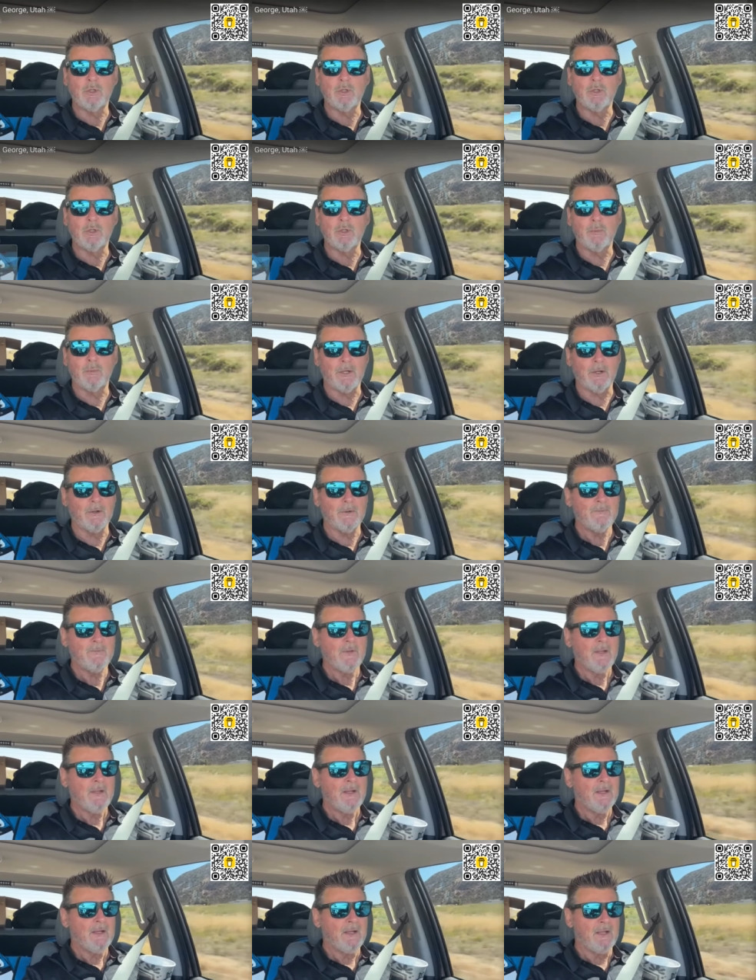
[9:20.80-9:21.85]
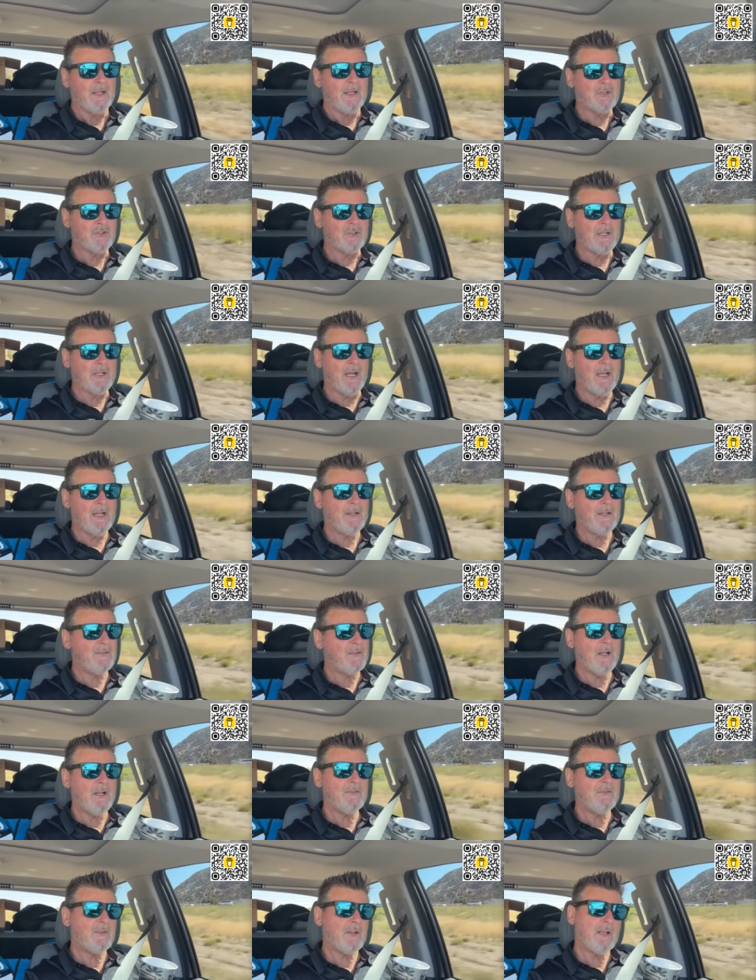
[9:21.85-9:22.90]
Really Here, nice people. Each day, it's
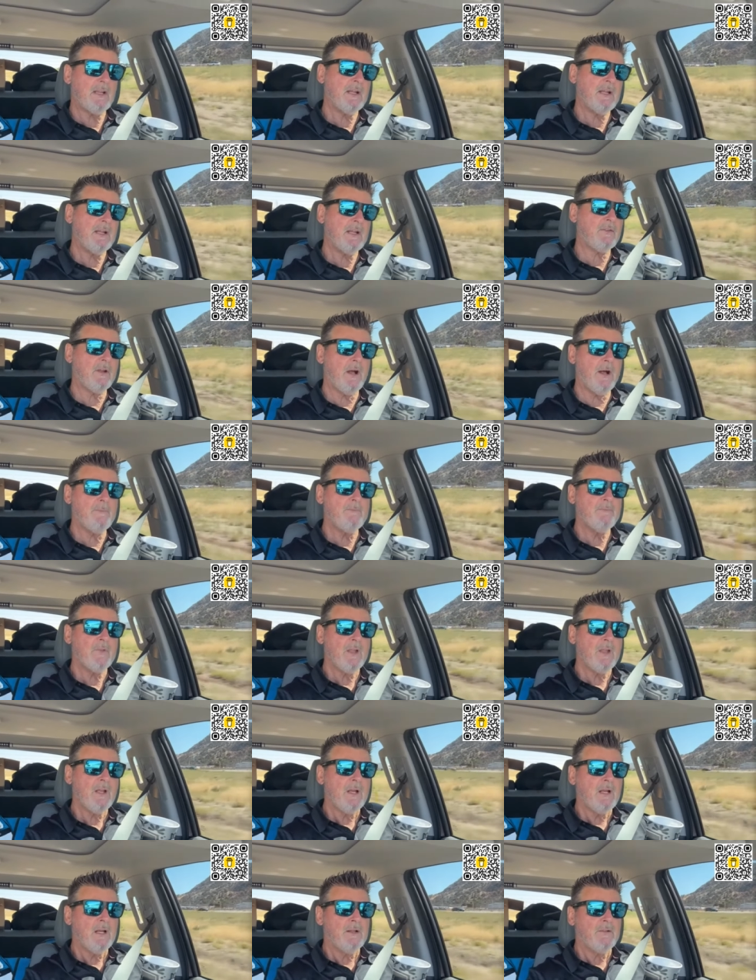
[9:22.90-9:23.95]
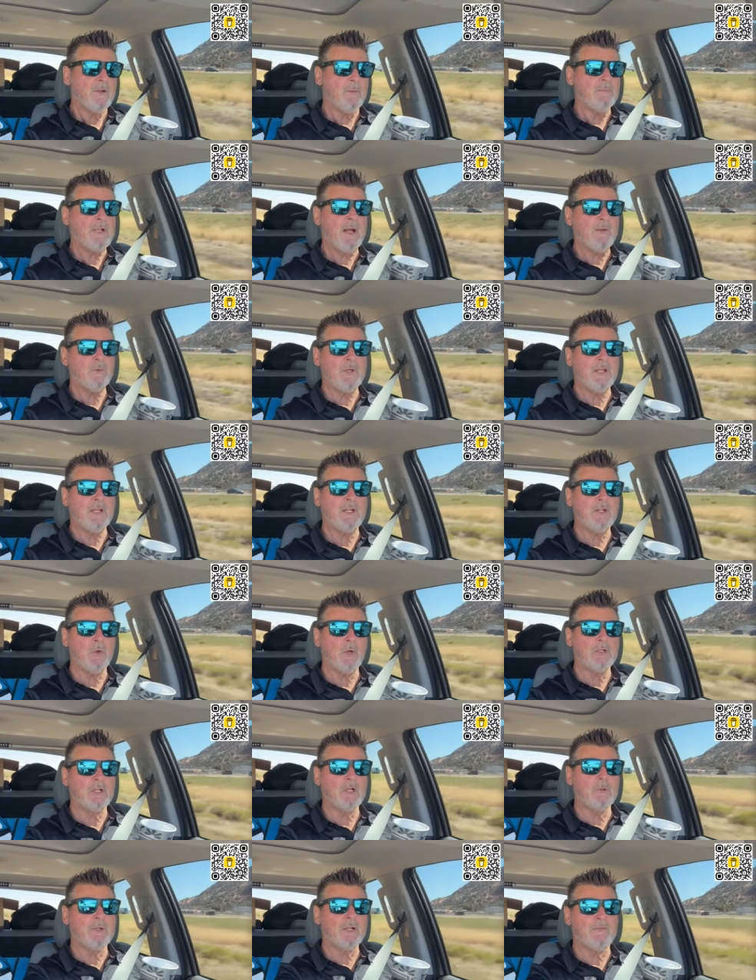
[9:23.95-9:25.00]
it's it's um. Sometimes we get into a
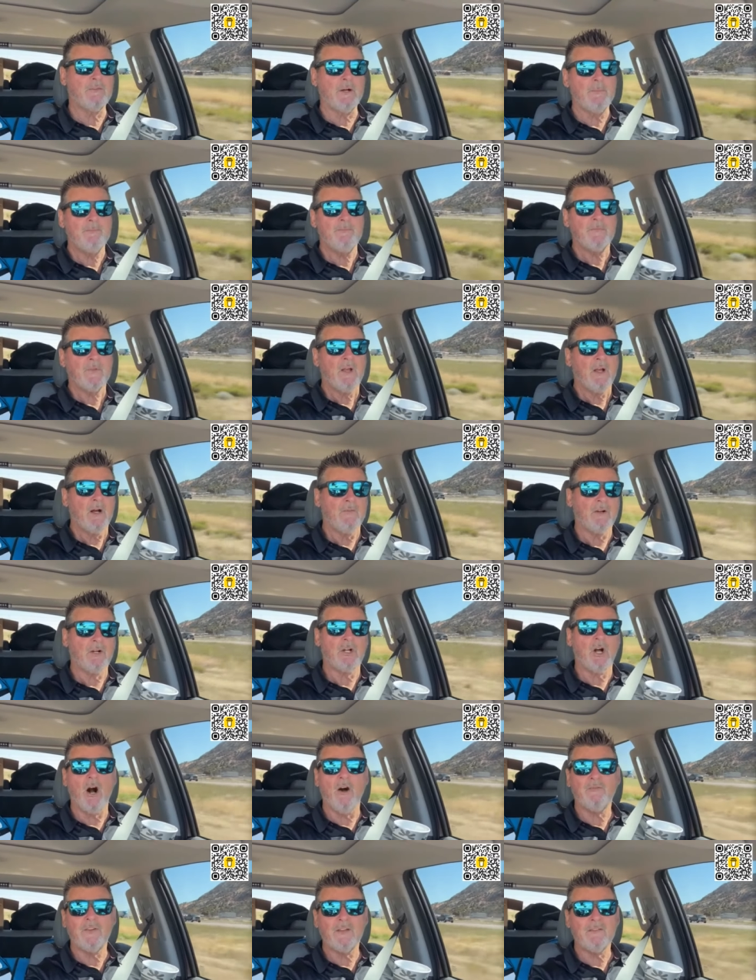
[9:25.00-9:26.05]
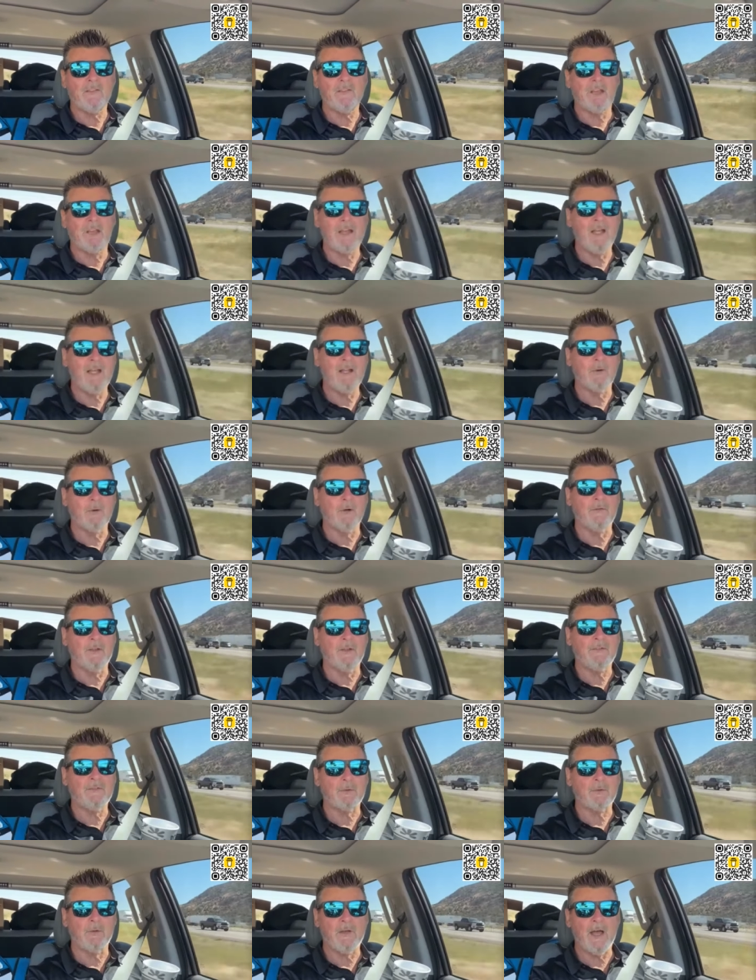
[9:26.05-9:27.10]
little bit of a of a golfing thing or
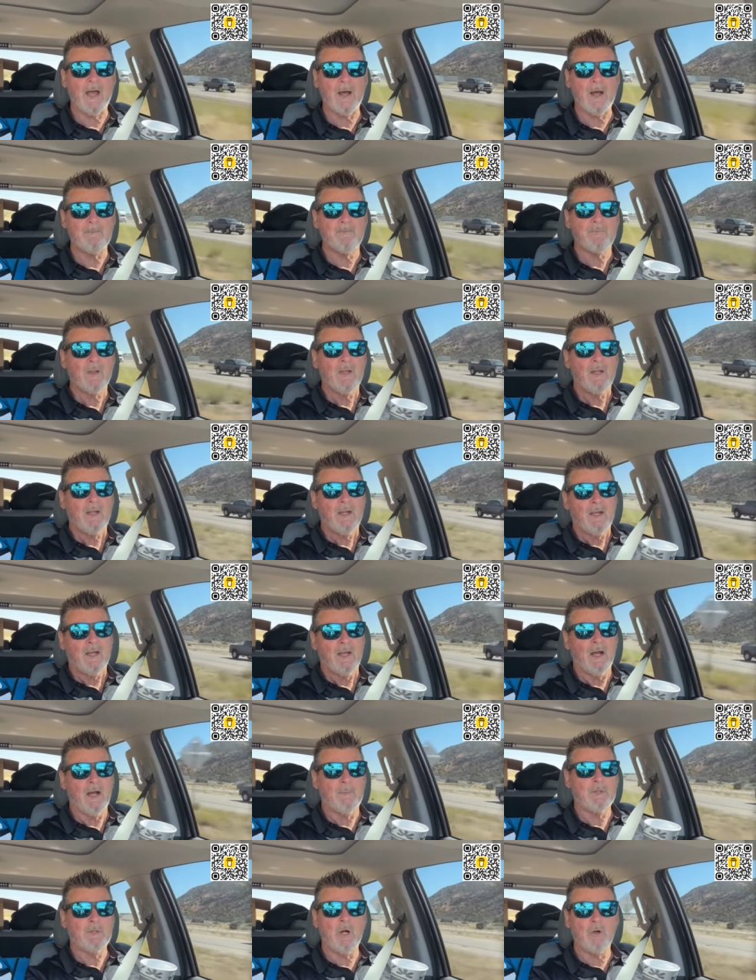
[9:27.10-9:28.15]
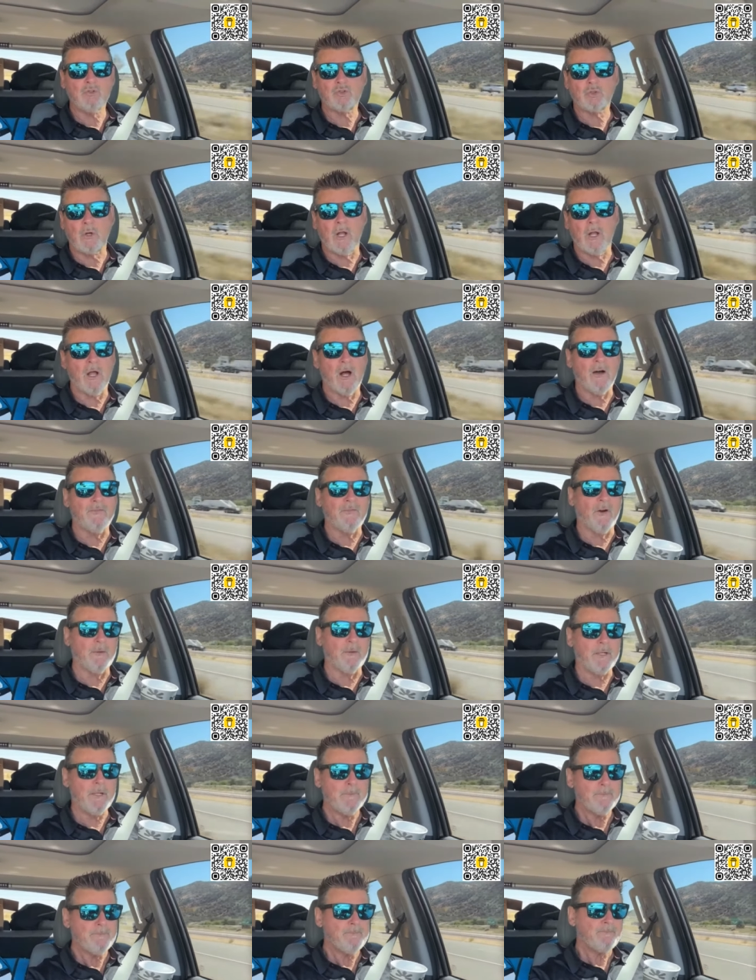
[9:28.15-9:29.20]
this or that, uh, but don't trail off on
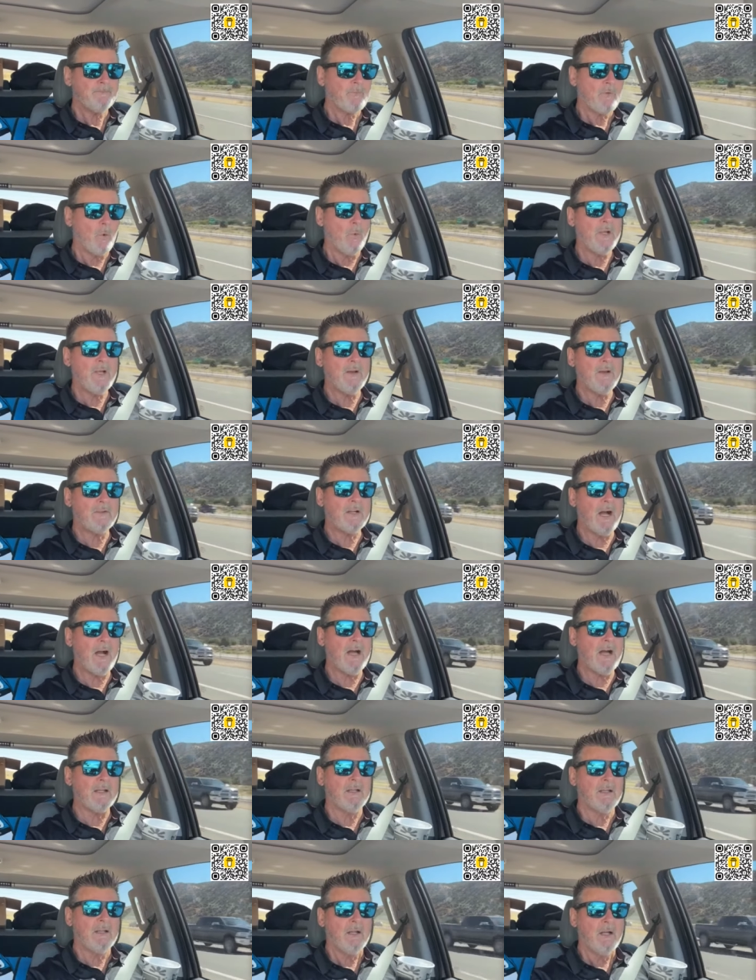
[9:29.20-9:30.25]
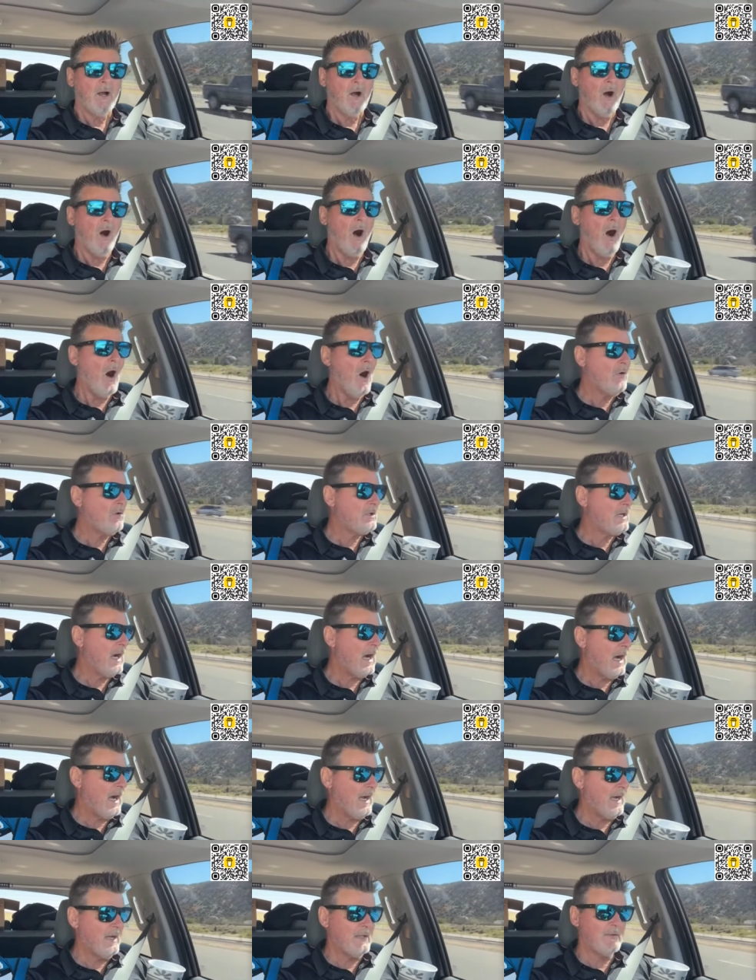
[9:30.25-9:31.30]
me. We have got all
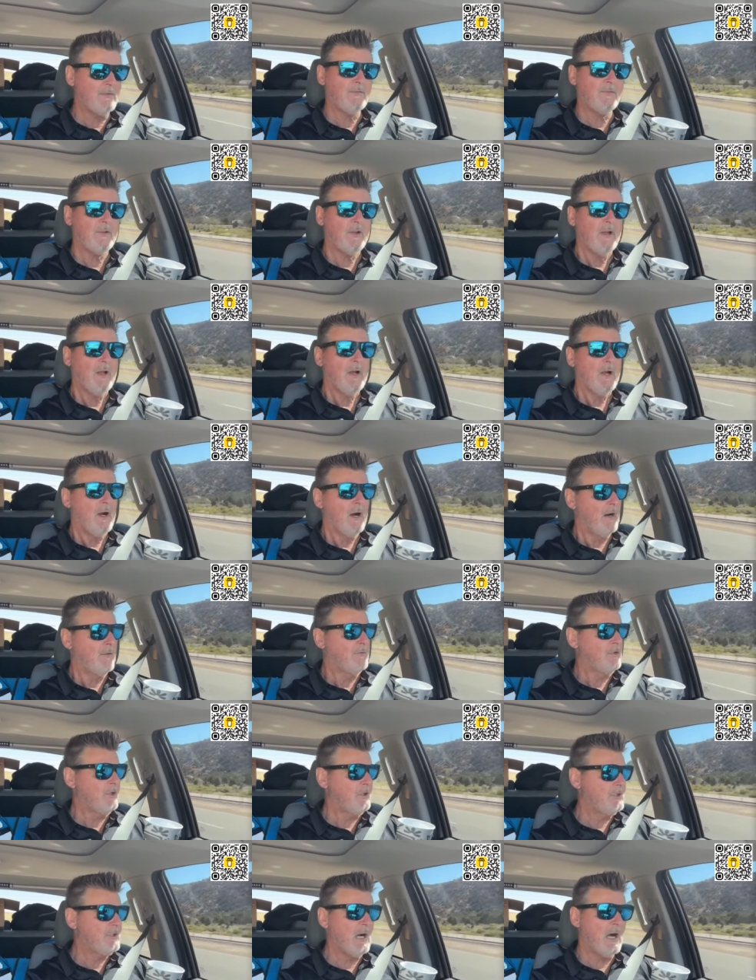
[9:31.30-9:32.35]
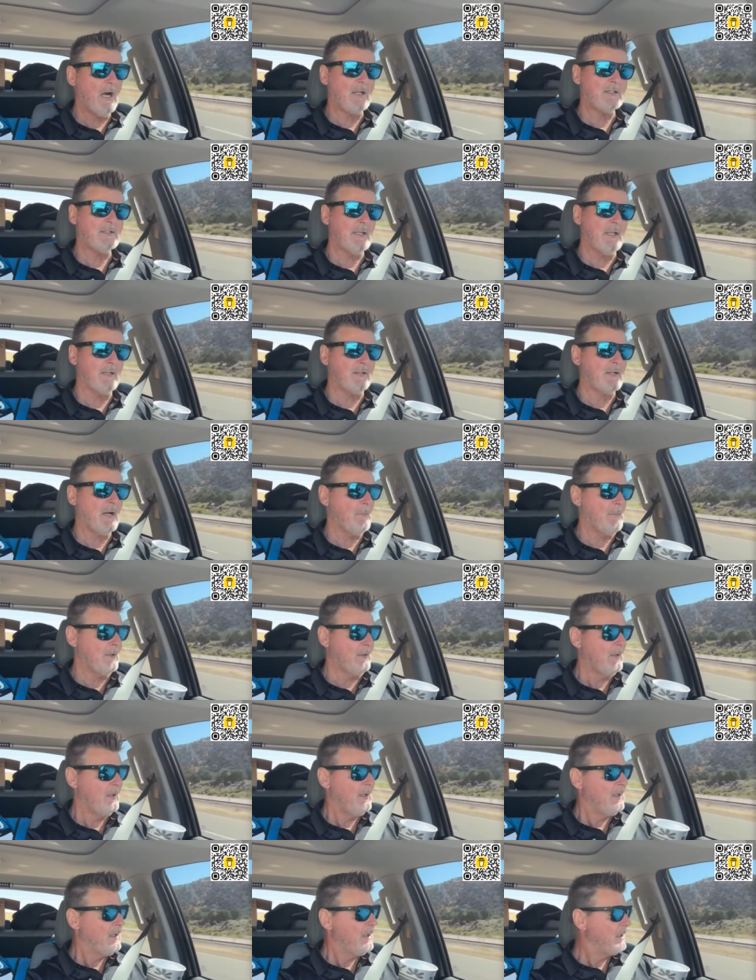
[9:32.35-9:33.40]
kinds of good content coming.
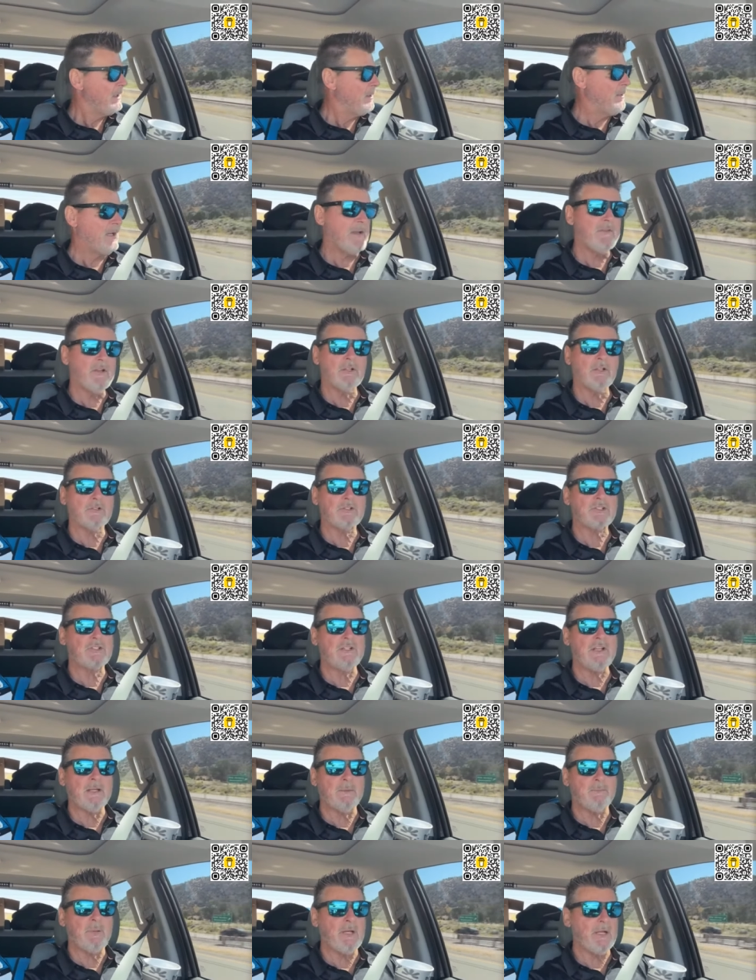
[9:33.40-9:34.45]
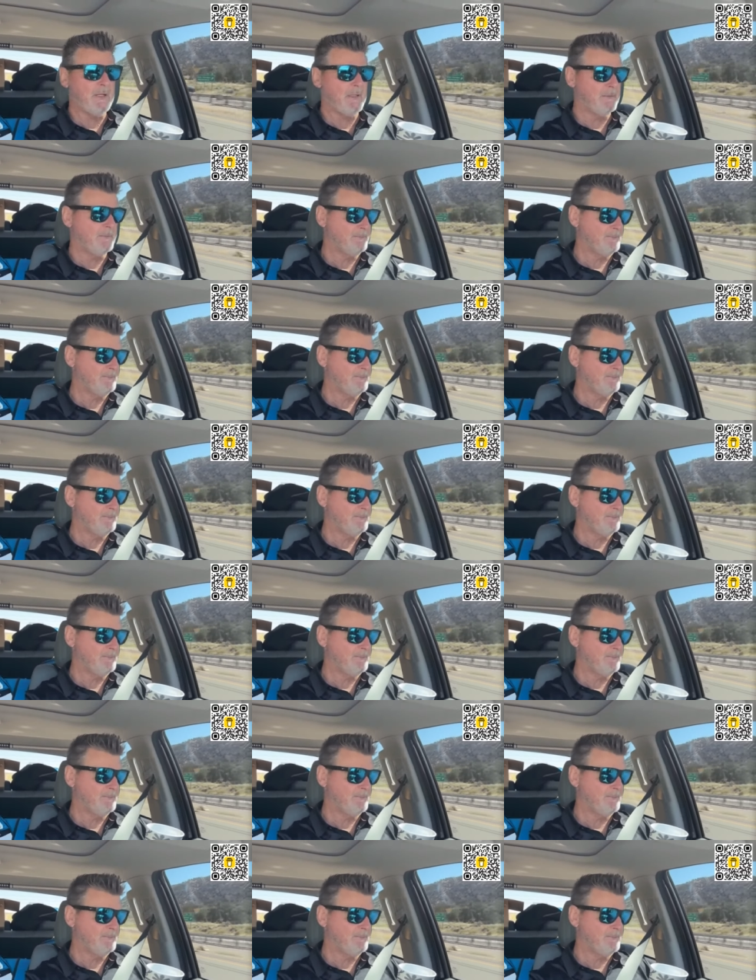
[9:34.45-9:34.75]
Let me give you a little sneak peek.